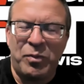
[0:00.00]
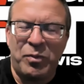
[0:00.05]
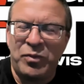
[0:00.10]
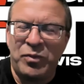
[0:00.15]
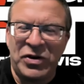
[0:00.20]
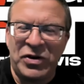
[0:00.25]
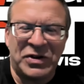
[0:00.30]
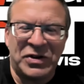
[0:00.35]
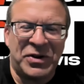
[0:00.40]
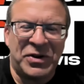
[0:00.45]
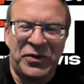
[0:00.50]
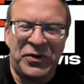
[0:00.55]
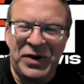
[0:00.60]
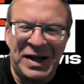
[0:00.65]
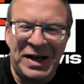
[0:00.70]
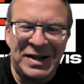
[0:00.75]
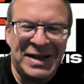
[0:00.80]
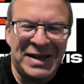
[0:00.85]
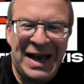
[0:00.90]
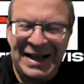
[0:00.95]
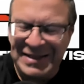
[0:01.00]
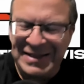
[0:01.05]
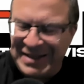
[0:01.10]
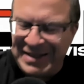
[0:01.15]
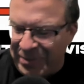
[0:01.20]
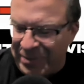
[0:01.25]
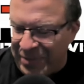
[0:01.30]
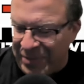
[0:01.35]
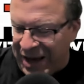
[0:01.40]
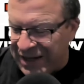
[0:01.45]
Just a
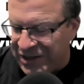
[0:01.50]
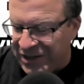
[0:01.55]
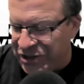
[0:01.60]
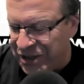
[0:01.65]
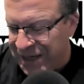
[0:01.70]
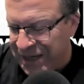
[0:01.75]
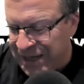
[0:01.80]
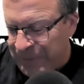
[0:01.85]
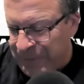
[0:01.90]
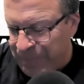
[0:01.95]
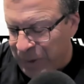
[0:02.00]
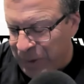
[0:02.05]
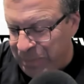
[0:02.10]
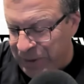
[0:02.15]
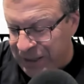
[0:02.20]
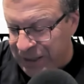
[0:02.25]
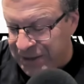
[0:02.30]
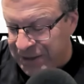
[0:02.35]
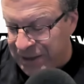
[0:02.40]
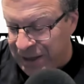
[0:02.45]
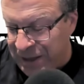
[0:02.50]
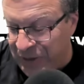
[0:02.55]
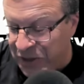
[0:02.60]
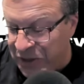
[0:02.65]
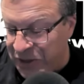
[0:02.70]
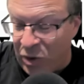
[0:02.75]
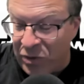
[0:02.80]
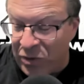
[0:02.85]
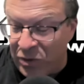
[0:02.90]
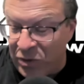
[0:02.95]
fantastic match. But
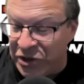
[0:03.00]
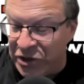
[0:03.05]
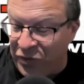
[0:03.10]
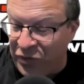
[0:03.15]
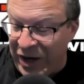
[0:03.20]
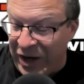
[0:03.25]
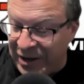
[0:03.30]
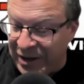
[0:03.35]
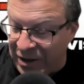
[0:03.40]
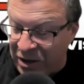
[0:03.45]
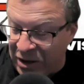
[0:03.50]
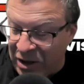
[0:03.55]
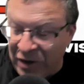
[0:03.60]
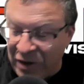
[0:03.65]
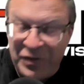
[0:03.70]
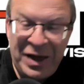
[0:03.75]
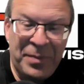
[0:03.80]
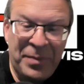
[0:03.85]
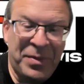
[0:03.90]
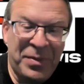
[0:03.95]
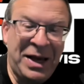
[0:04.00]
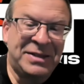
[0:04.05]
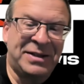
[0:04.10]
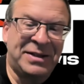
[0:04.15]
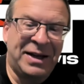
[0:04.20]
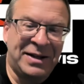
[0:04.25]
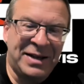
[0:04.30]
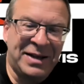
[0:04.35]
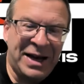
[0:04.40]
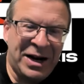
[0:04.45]
this one was great. Love that Mike
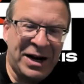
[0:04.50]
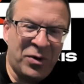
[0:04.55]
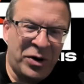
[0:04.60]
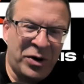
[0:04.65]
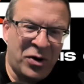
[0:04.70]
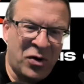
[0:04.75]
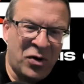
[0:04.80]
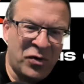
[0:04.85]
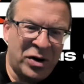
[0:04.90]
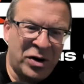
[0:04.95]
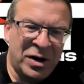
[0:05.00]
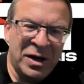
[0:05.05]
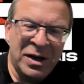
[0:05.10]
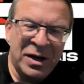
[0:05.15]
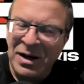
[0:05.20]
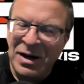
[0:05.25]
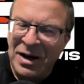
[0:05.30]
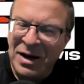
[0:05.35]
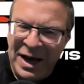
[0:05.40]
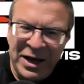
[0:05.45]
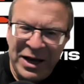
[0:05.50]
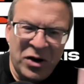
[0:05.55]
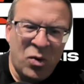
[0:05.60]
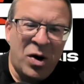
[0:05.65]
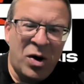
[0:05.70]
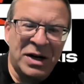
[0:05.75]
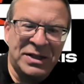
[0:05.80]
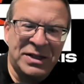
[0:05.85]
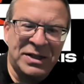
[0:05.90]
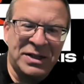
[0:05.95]
Santana went over. I could
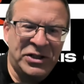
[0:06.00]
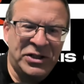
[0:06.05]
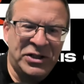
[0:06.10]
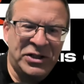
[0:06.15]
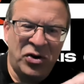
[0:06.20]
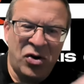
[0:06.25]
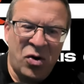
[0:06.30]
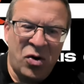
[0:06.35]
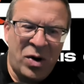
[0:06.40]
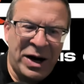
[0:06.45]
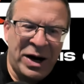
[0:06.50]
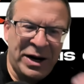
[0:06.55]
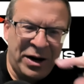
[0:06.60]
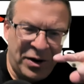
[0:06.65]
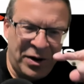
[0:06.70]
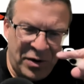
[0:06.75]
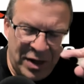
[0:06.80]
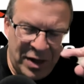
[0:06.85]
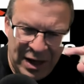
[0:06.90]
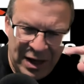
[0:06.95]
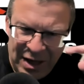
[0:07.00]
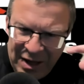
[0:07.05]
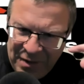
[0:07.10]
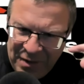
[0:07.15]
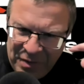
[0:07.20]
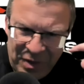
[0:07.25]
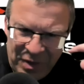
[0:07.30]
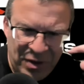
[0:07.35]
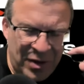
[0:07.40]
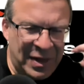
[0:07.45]
watch these two go at it.
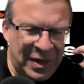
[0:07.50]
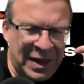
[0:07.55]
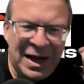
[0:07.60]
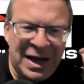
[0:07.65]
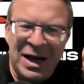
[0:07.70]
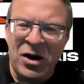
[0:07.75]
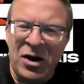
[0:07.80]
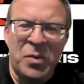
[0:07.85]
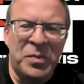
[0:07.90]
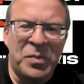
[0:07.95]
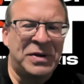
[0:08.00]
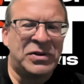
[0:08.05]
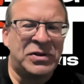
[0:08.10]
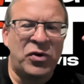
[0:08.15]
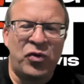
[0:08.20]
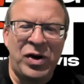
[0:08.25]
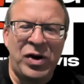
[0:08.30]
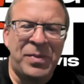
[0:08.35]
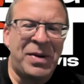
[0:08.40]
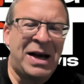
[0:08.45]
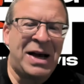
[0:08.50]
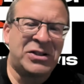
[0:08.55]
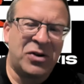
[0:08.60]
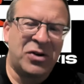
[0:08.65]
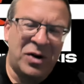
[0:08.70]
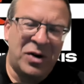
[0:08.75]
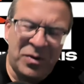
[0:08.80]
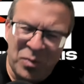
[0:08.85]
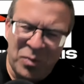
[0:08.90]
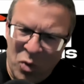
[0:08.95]
I hope there's a rematch,
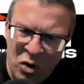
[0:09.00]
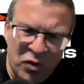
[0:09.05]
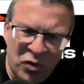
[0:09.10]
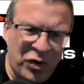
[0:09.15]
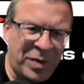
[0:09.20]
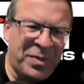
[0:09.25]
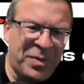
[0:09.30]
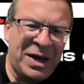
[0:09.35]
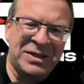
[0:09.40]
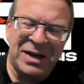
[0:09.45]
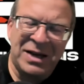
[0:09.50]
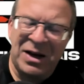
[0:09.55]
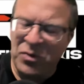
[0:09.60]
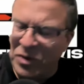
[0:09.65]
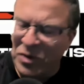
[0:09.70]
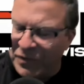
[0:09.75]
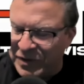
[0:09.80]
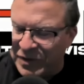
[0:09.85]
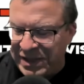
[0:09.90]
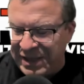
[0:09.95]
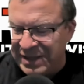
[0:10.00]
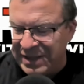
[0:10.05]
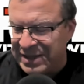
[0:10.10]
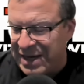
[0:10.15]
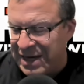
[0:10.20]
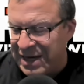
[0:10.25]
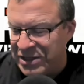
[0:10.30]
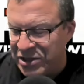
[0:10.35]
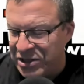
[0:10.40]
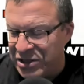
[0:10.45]
a more rematch. I would love to see these
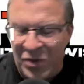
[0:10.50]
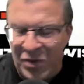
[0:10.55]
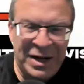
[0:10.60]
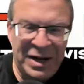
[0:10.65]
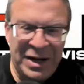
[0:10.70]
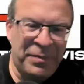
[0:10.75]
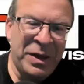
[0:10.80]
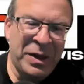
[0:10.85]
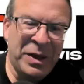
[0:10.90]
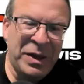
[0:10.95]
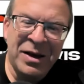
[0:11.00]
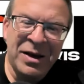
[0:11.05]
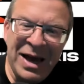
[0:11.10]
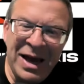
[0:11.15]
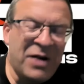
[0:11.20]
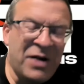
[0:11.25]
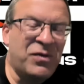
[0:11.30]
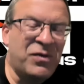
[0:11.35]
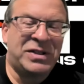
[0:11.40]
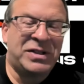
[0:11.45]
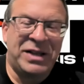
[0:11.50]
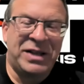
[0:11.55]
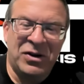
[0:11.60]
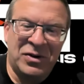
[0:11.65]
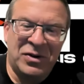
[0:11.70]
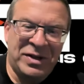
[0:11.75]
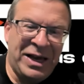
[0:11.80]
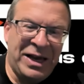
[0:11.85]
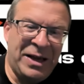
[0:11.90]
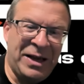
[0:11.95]
guys go at it every
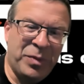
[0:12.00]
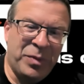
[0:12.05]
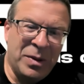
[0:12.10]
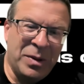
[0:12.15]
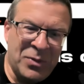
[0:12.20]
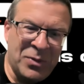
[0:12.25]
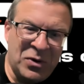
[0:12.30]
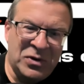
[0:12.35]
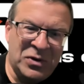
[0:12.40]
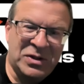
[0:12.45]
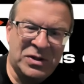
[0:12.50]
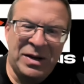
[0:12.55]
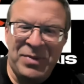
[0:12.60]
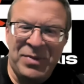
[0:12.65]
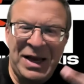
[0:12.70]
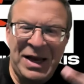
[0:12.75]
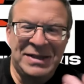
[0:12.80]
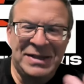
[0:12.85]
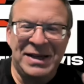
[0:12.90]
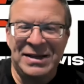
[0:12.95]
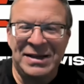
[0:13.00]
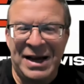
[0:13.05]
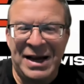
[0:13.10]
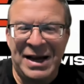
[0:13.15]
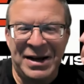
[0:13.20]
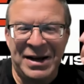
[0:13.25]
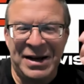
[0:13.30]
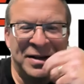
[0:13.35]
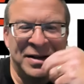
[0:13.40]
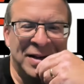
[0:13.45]
single day. Moose and Mike Santana.